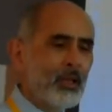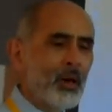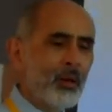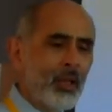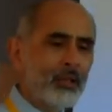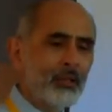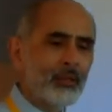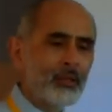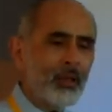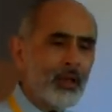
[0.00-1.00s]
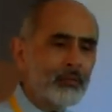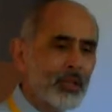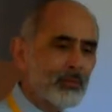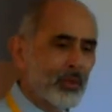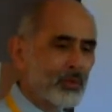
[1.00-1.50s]
In our latest
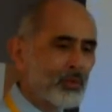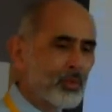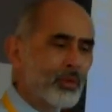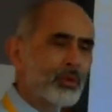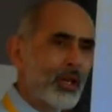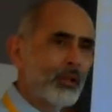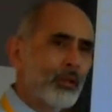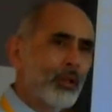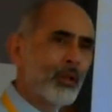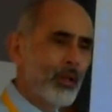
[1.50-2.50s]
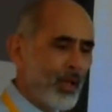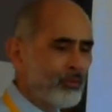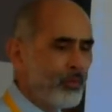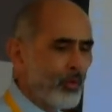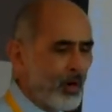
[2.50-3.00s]
randomized controlled trial, it
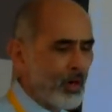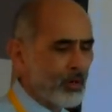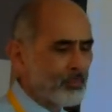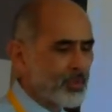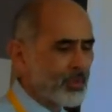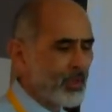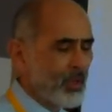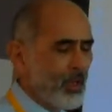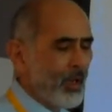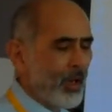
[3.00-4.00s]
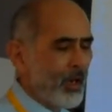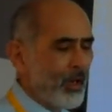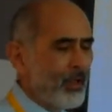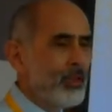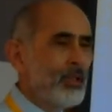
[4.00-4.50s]
had 4 arms.
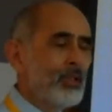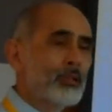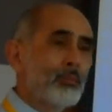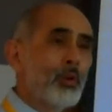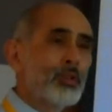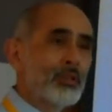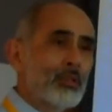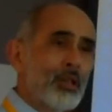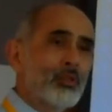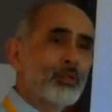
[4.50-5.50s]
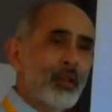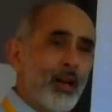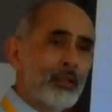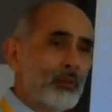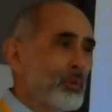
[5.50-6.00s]
The smoking cessation
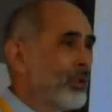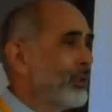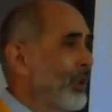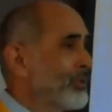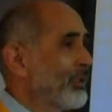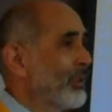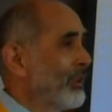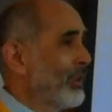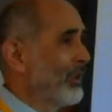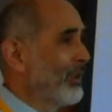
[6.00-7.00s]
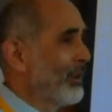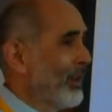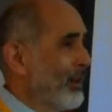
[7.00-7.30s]
guide that we tested in the